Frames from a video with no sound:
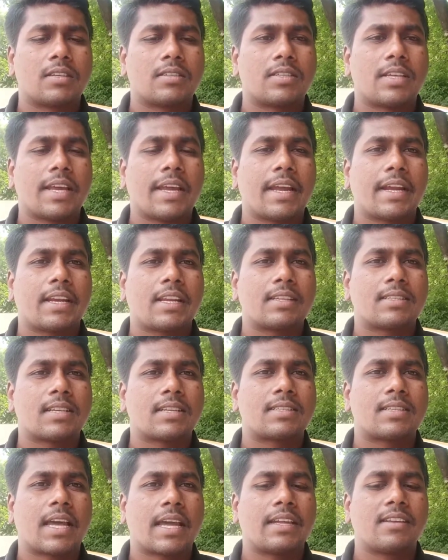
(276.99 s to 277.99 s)
Say it
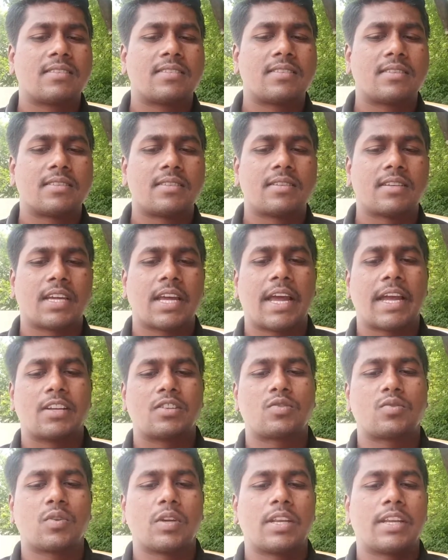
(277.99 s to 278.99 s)
is a science
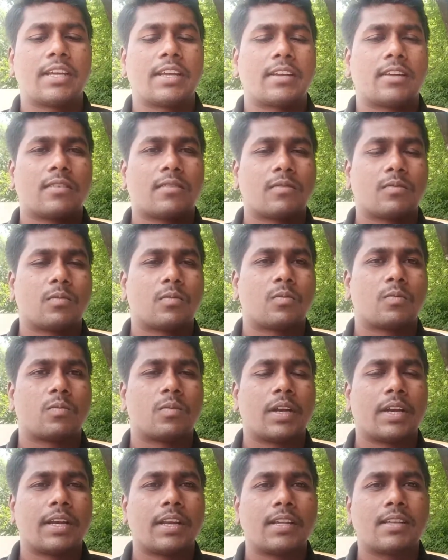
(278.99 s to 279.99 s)
actually.
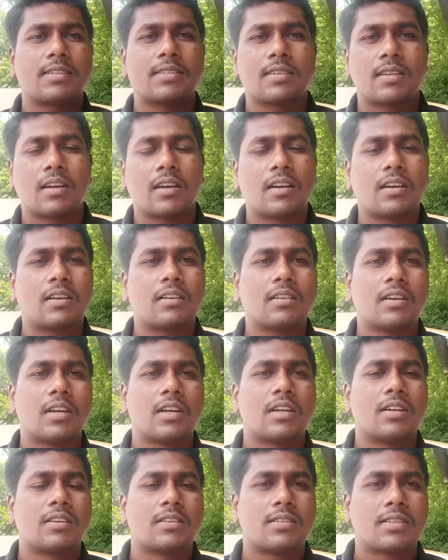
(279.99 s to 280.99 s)
It is a
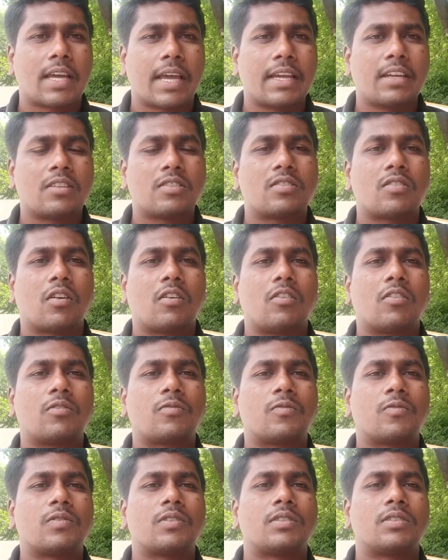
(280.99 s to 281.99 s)
science
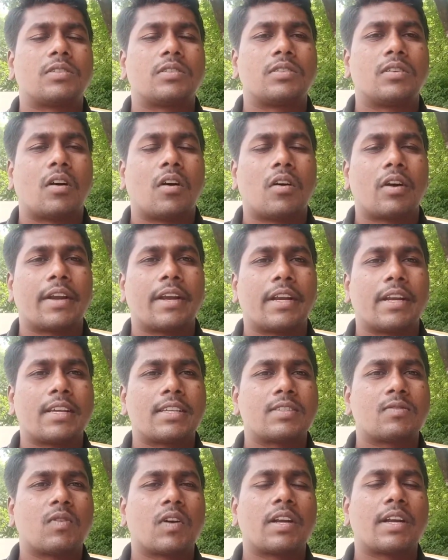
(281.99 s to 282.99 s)
of, or it
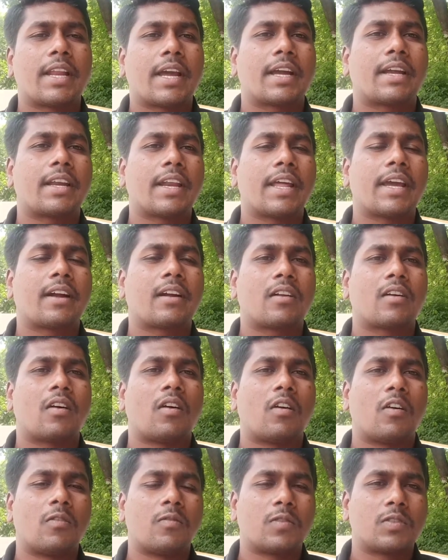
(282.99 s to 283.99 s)
is one technique
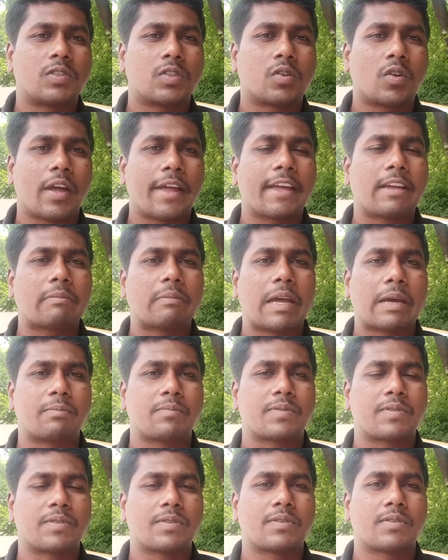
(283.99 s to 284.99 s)
of drawing
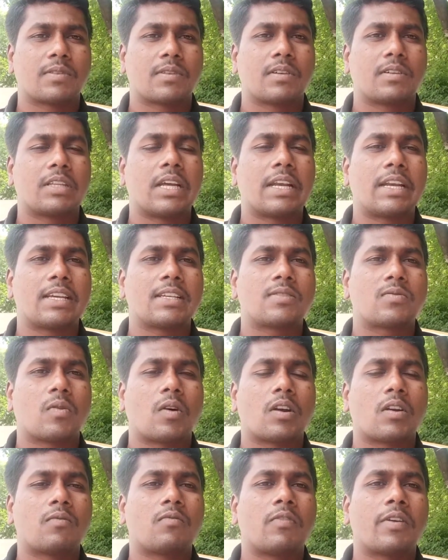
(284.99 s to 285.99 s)
maps. That is
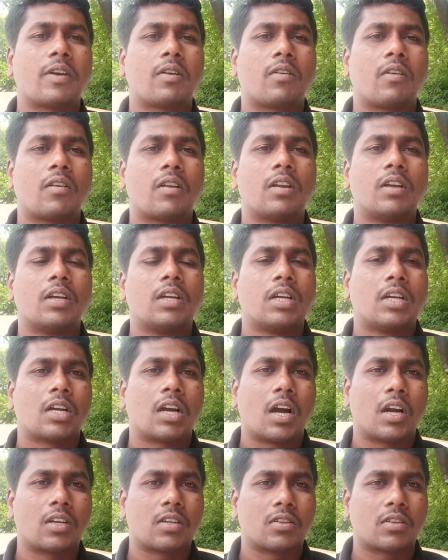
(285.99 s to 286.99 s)
what we call
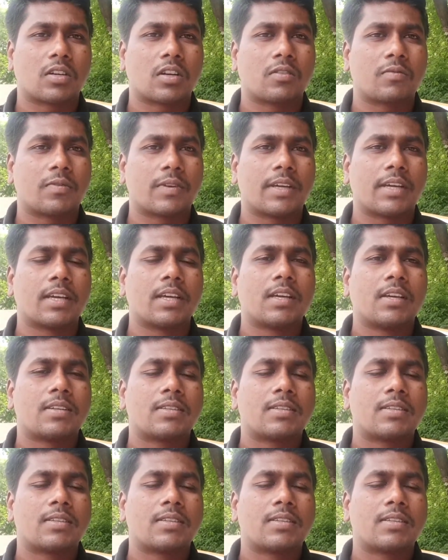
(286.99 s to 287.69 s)
cartography.